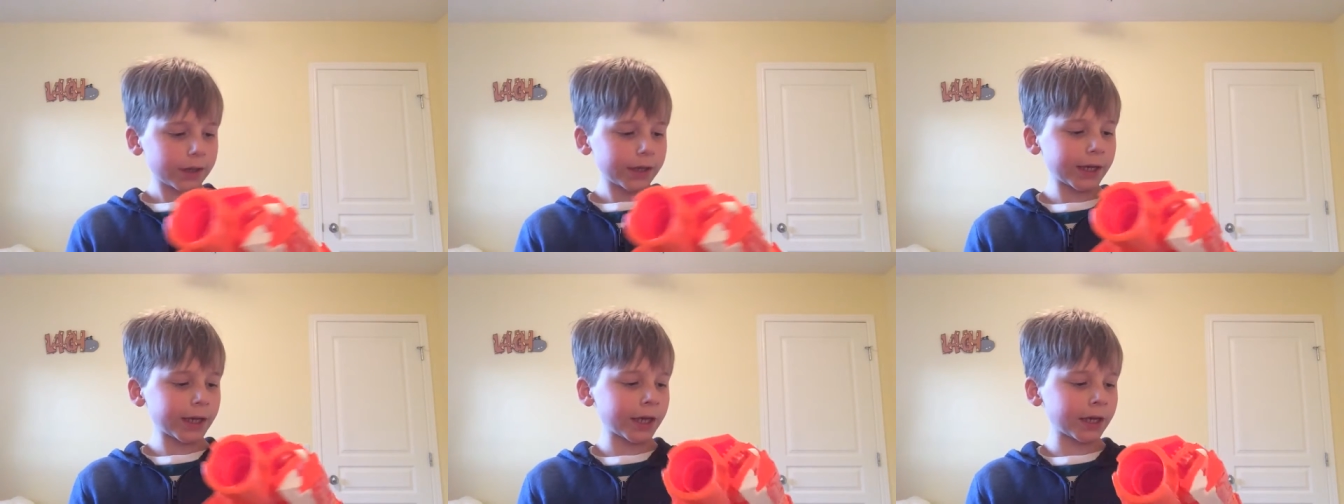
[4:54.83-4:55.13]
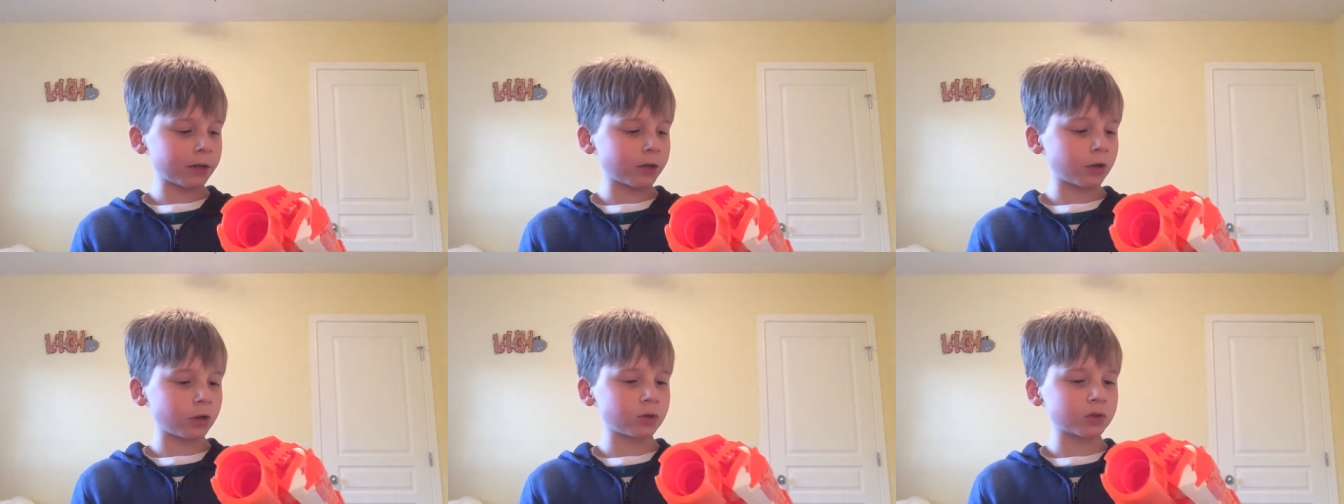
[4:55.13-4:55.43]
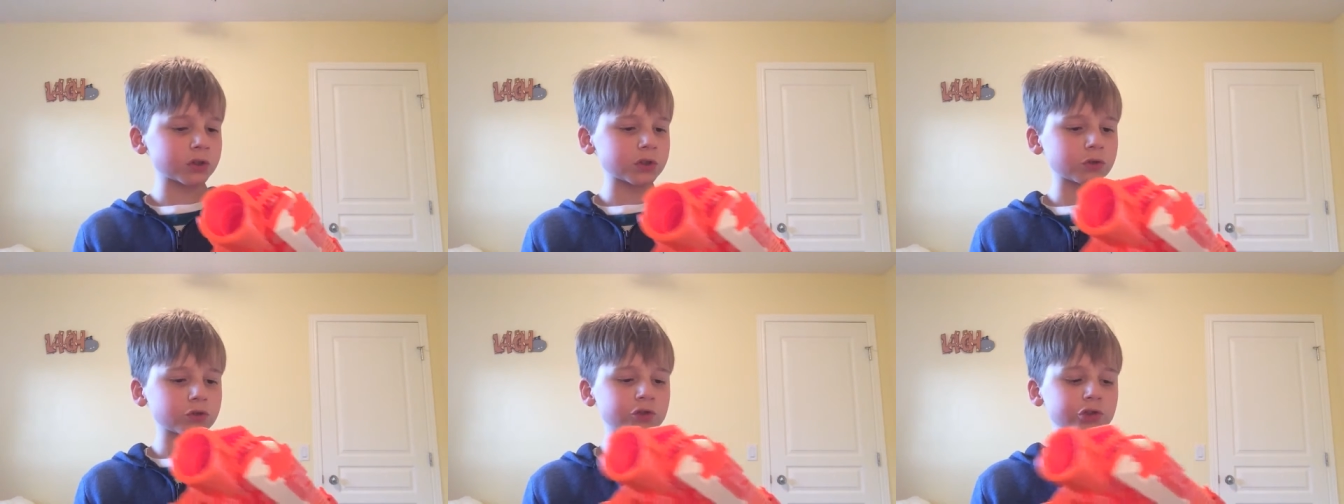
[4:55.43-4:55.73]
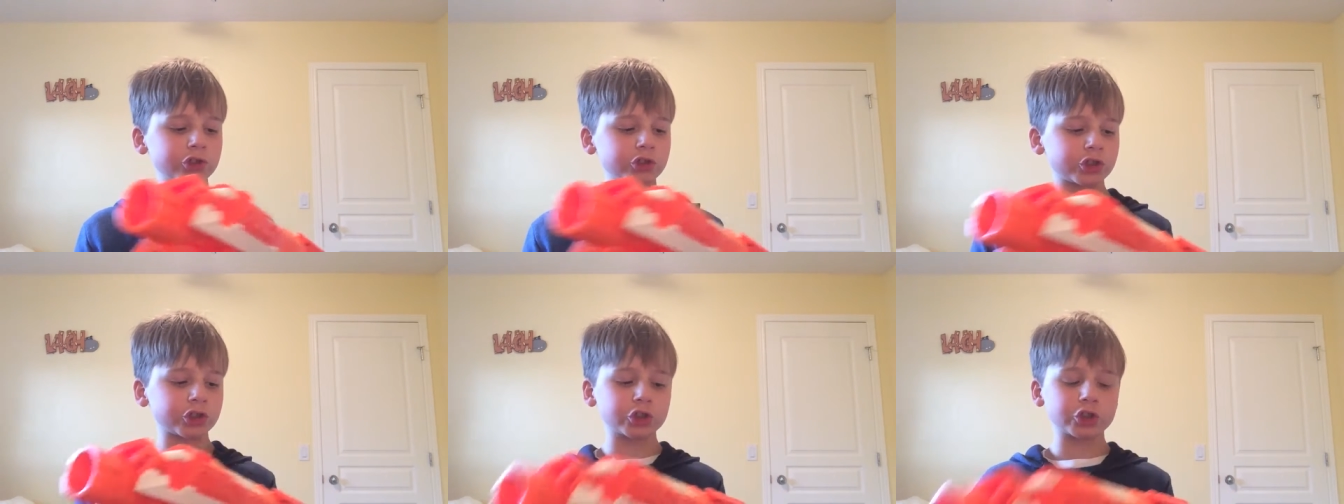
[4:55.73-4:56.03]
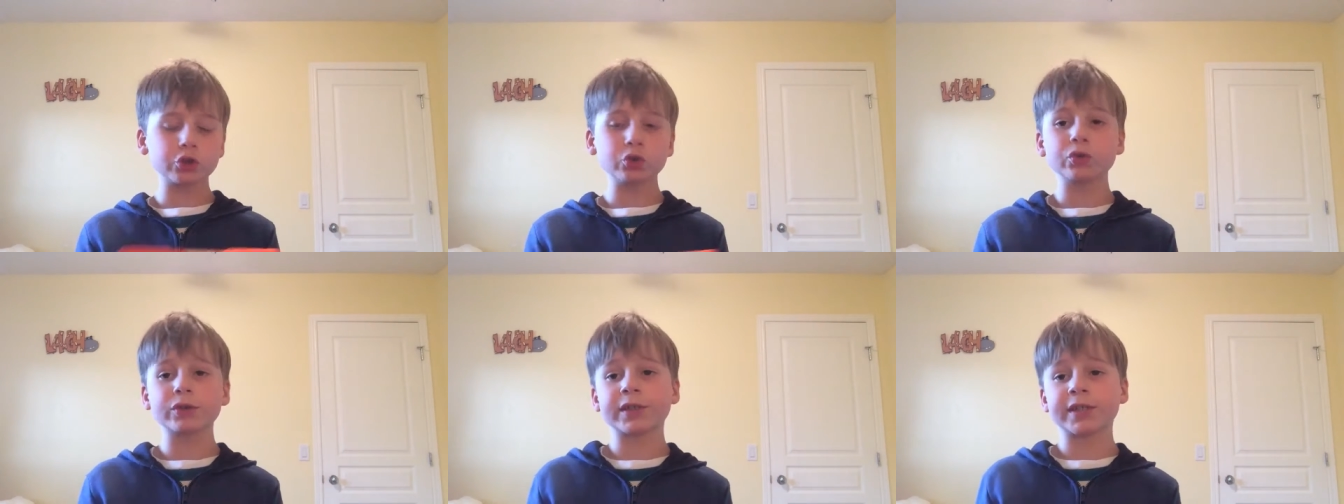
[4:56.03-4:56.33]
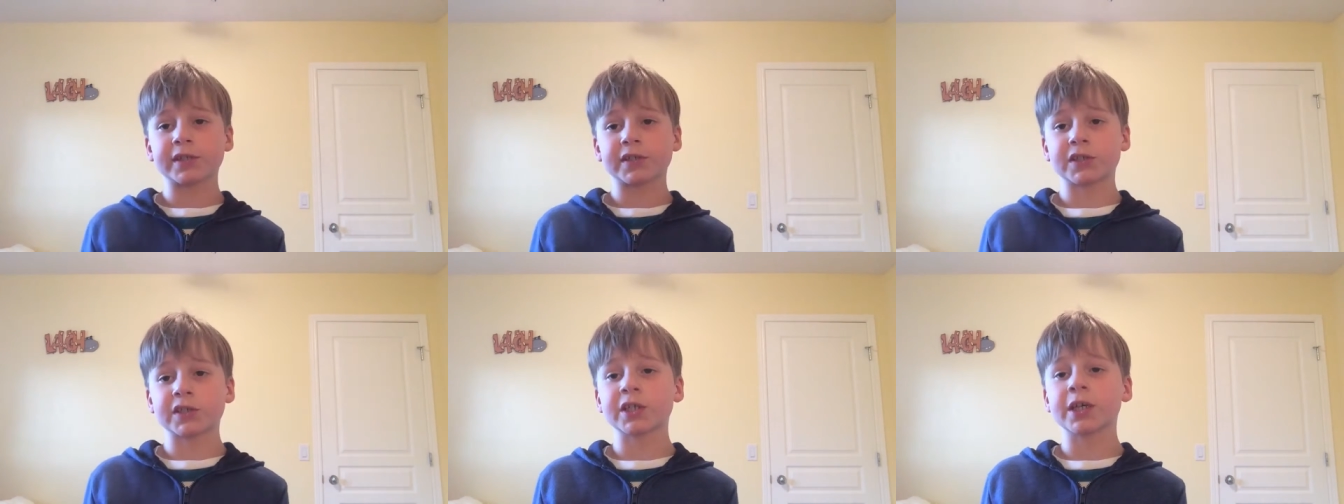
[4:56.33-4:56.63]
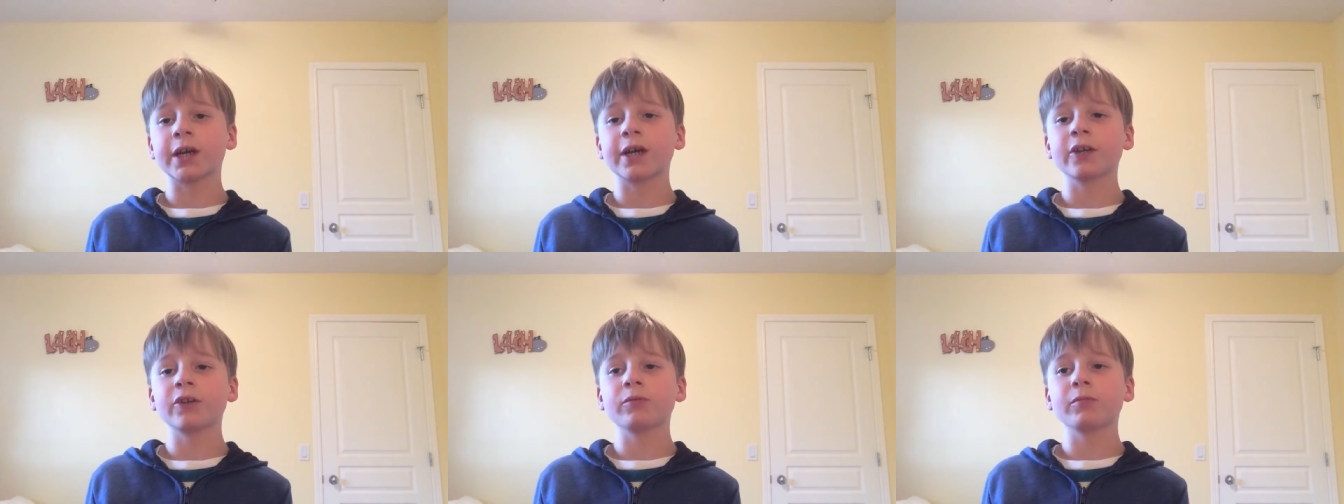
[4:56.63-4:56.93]
And also to shoot this
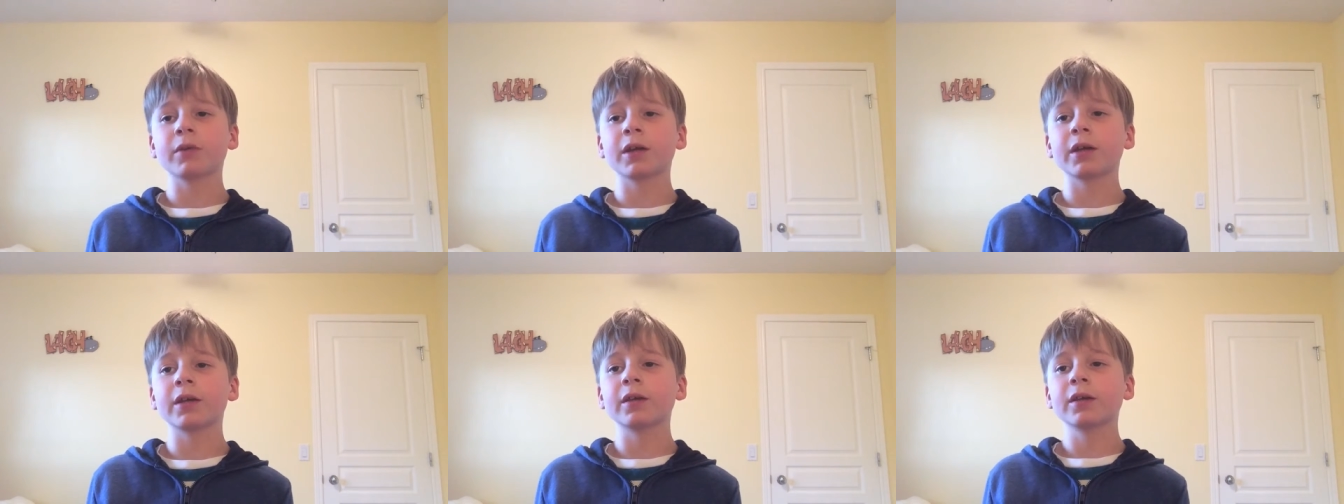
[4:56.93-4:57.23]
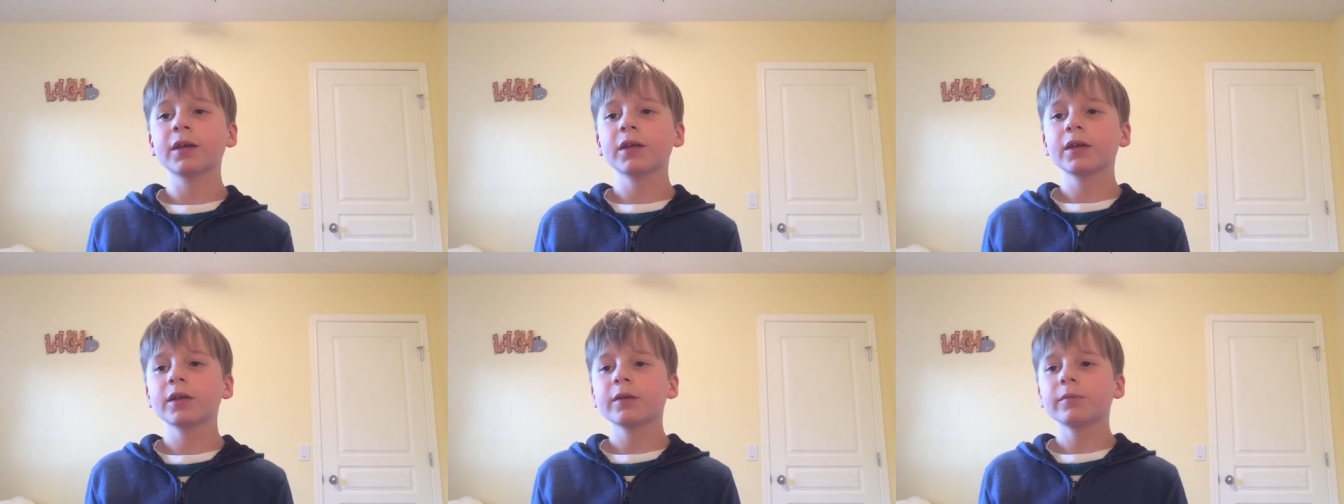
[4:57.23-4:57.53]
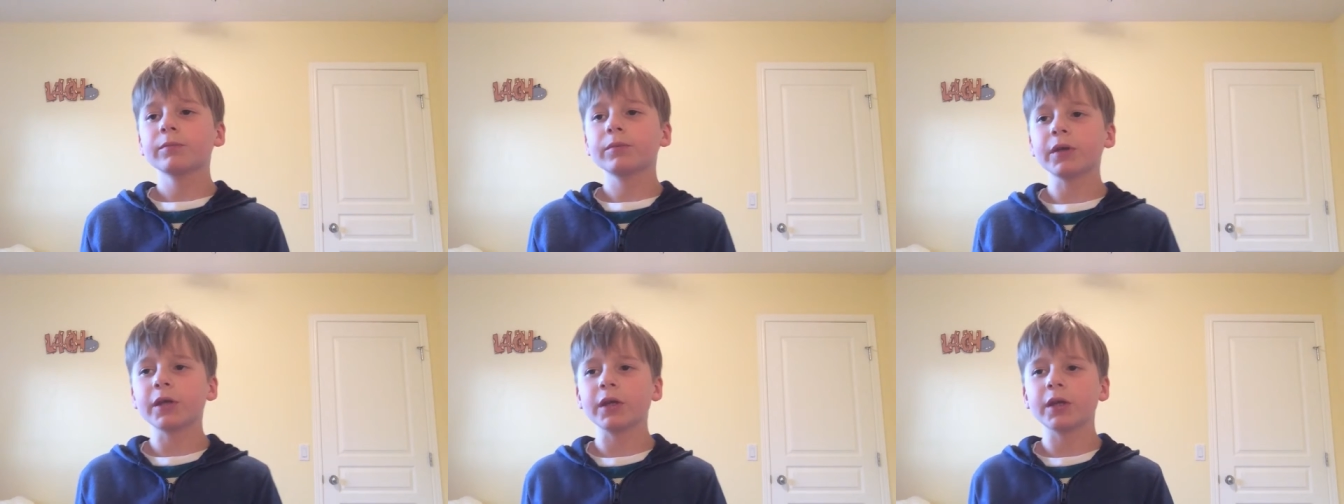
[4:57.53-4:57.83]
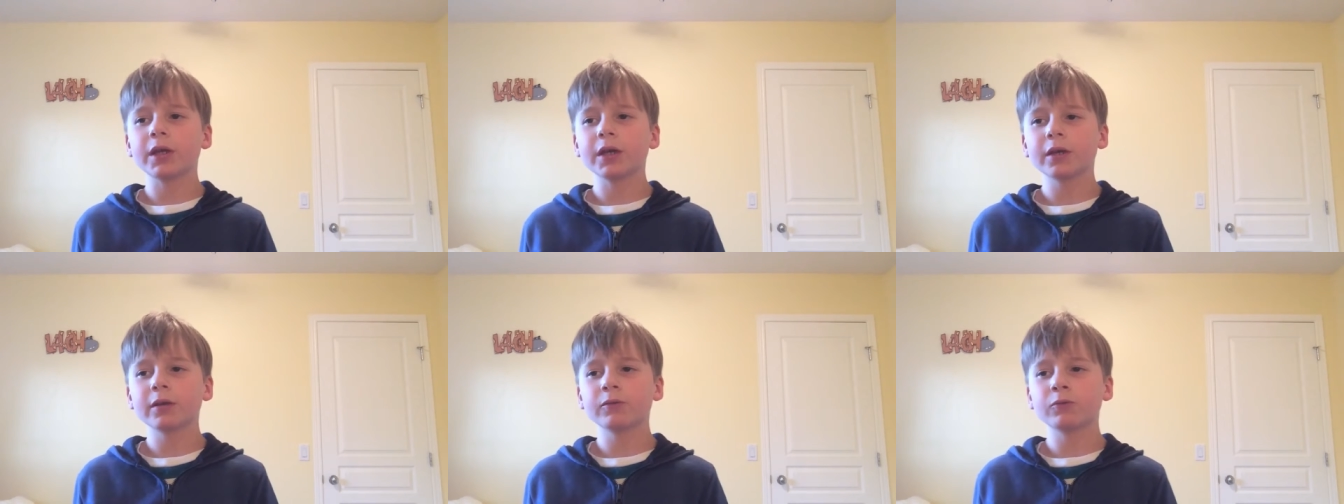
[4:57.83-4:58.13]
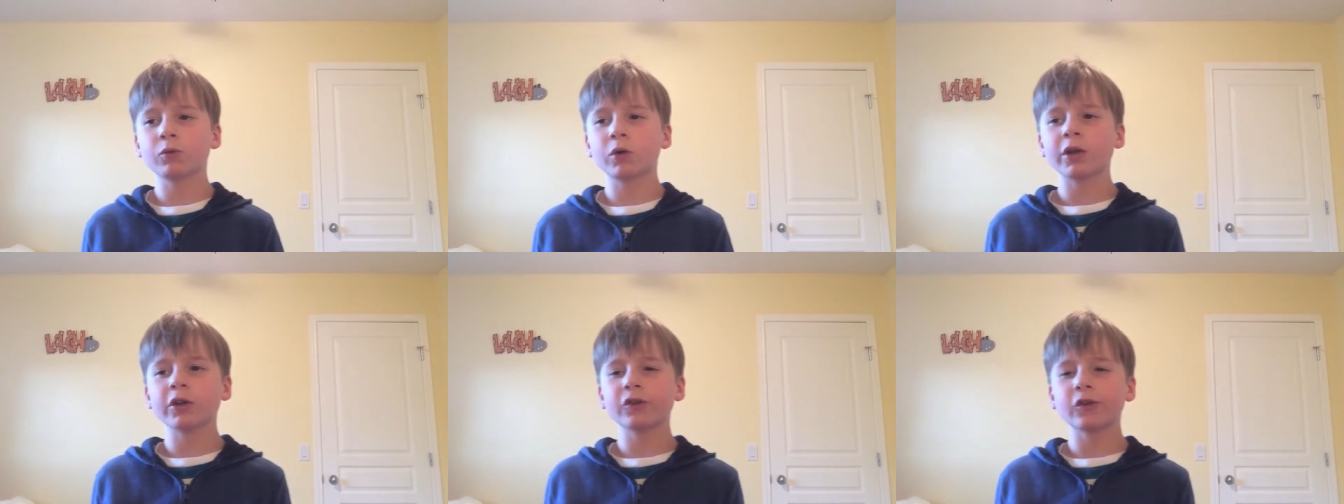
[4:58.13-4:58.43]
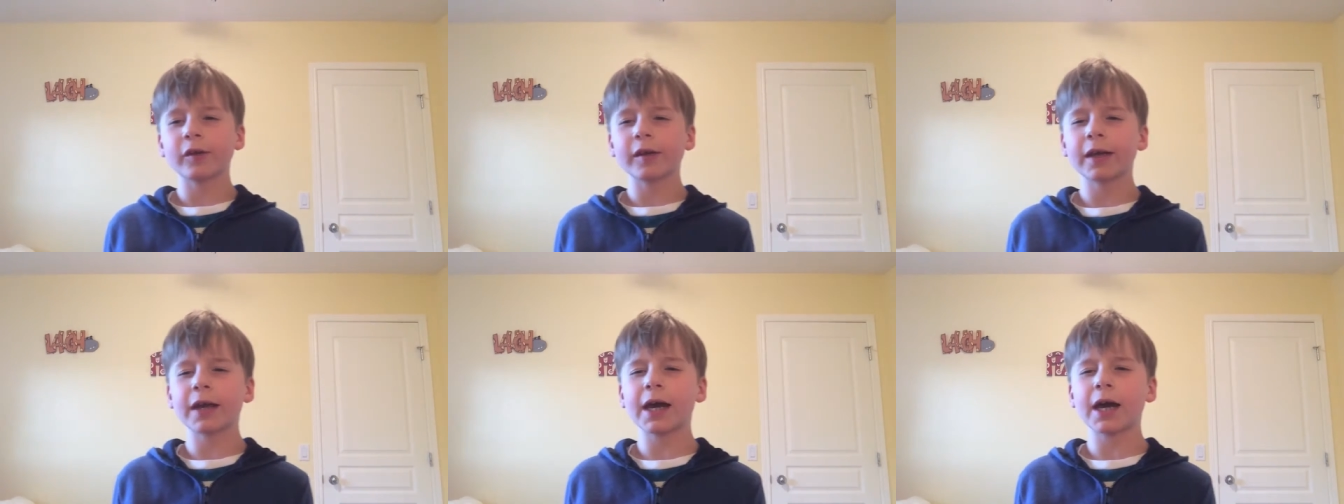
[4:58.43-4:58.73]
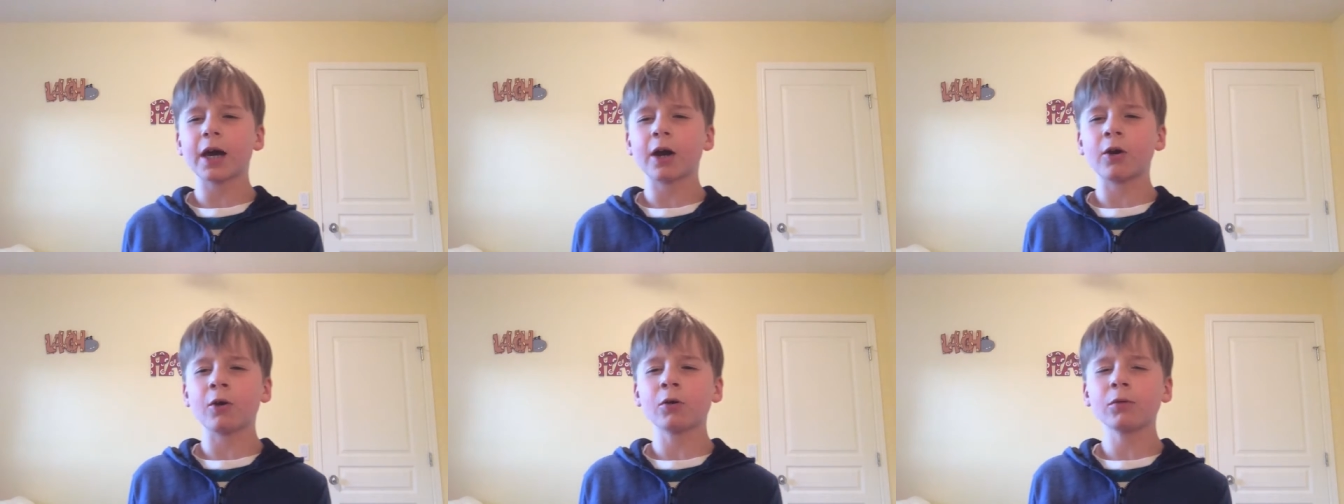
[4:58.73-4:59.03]
gun, you may be wondering
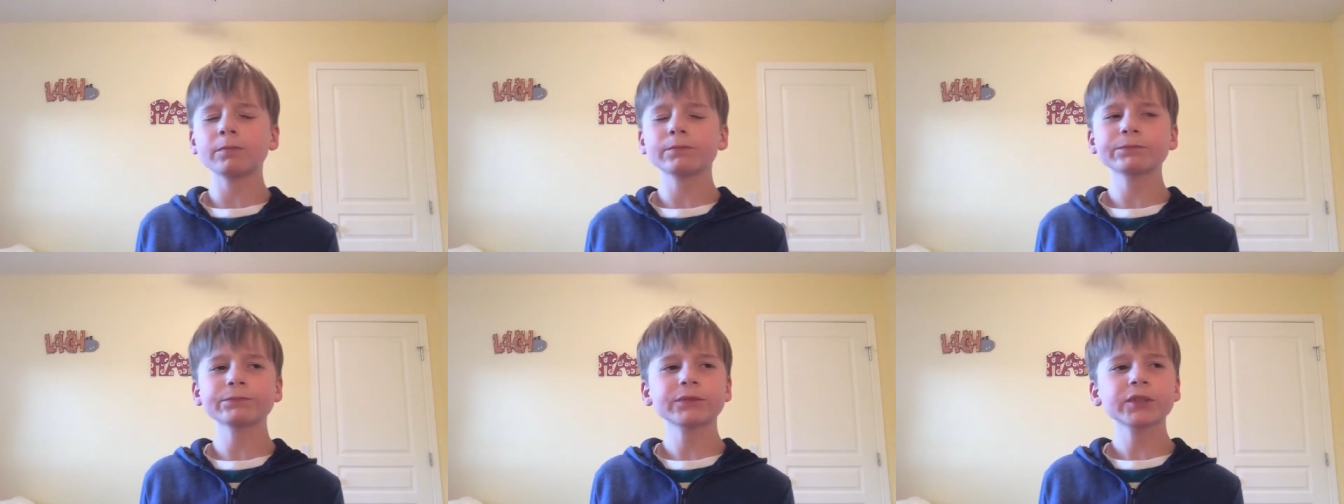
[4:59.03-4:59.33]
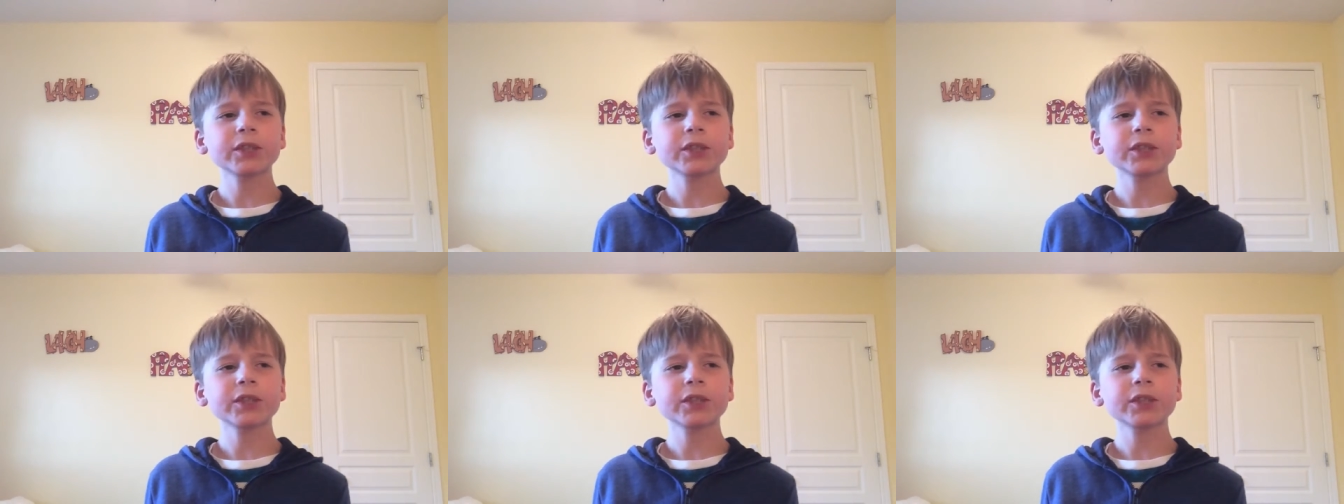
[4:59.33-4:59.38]
how,